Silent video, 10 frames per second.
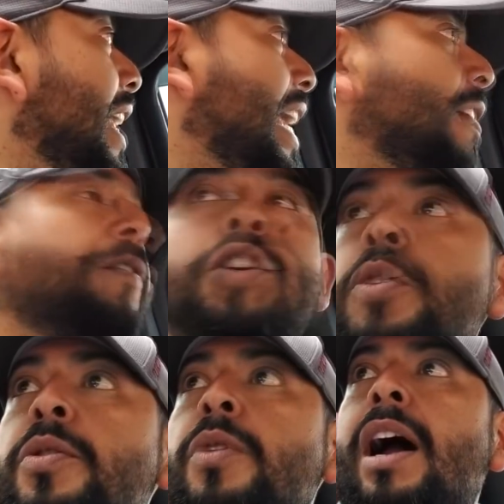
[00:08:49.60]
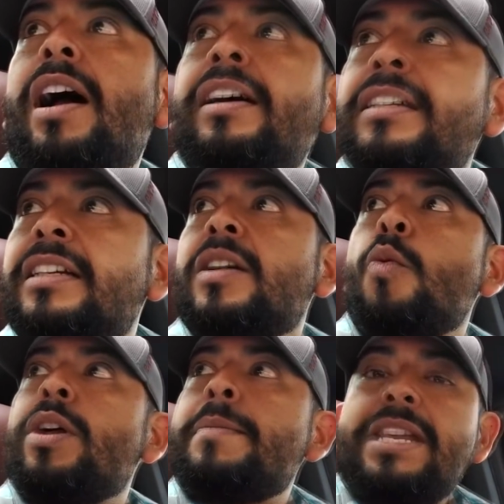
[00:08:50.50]
if you
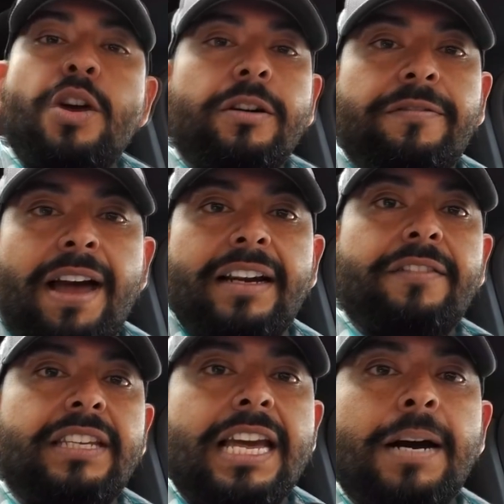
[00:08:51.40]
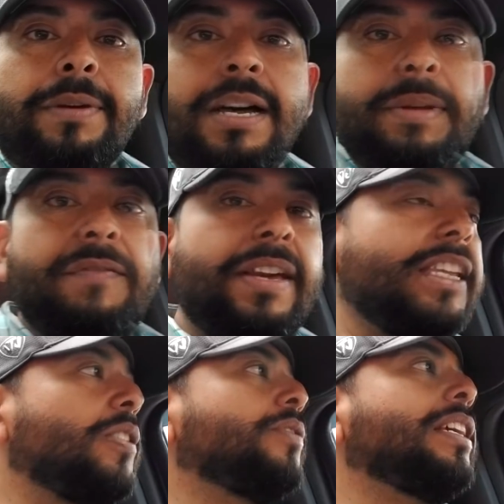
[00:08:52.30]
want to be notified of the upcoming
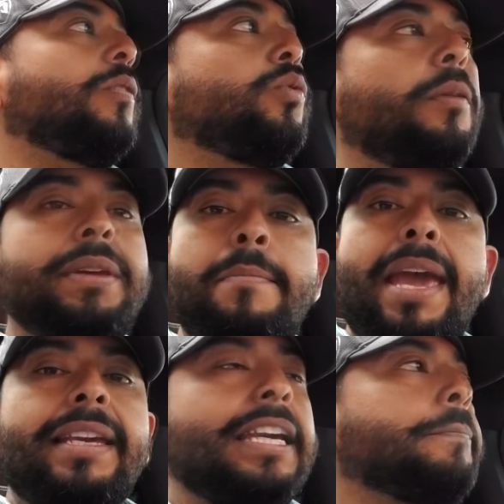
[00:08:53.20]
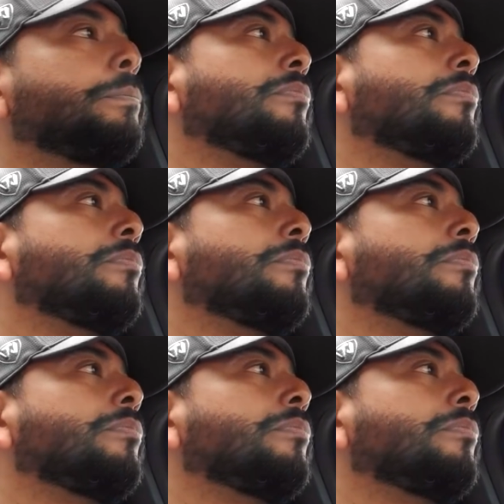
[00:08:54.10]
videos that we'll be making.